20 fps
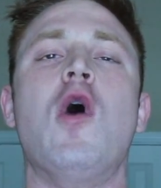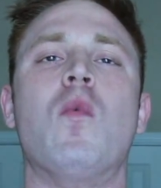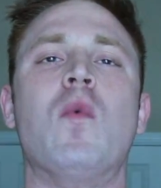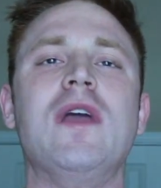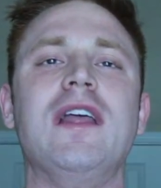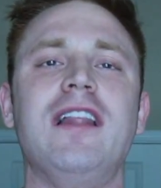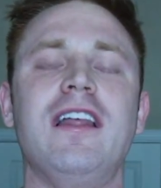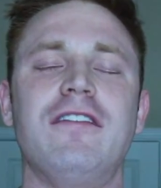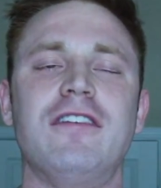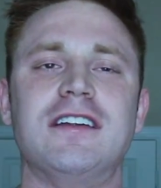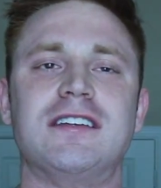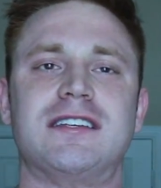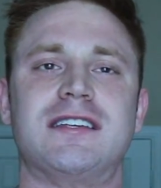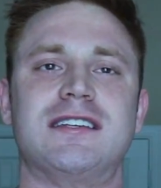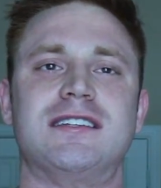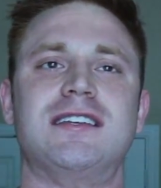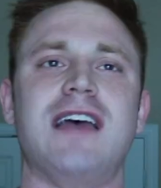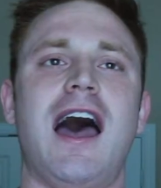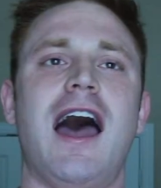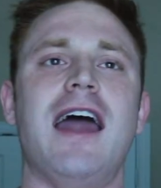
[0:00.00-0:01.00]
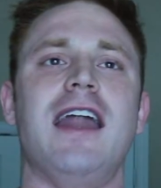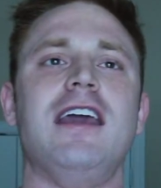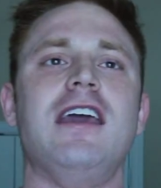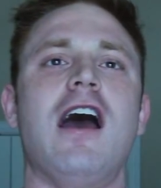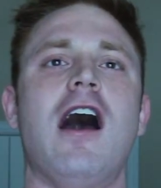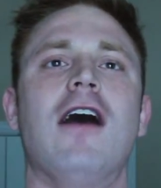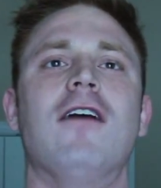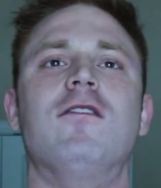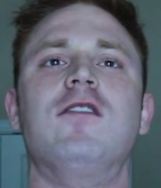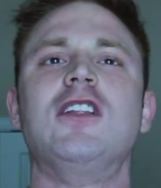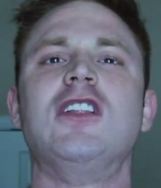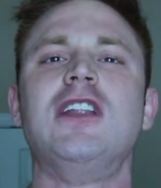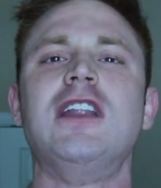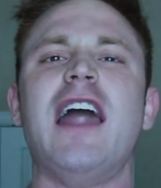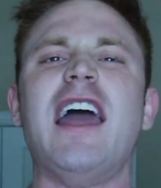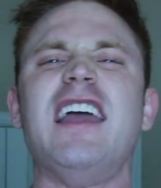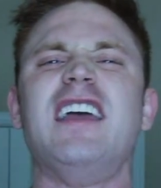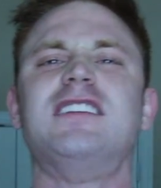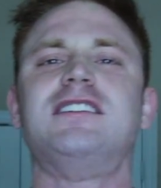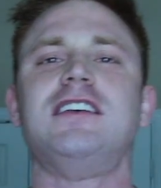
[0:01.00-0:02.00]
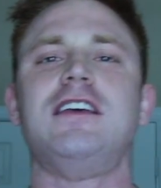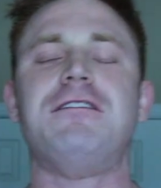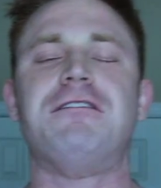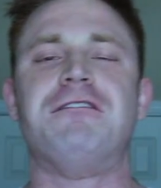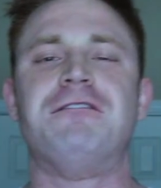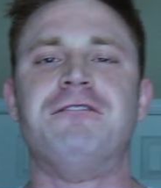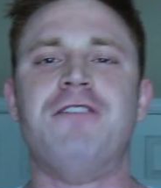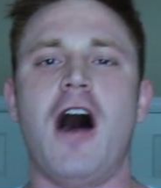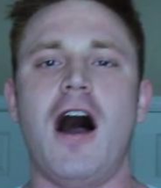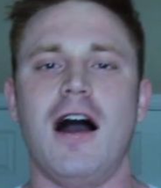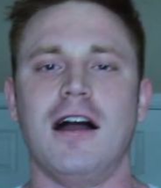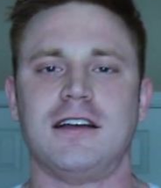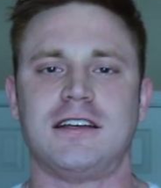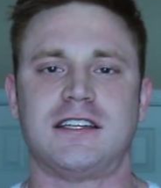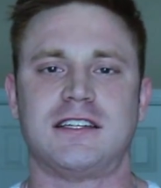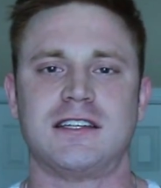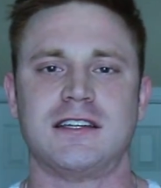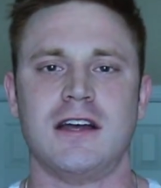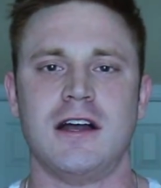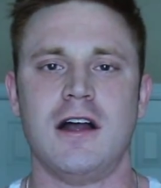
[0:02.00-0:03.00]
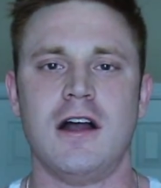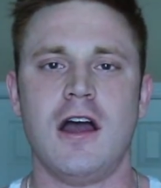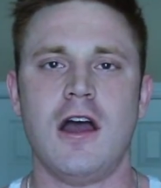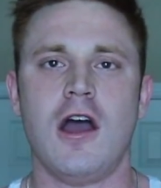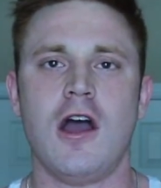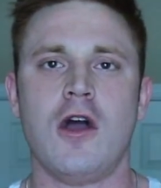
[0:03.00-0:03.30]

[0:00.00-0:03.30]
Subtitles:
We live in a society of lazy fucks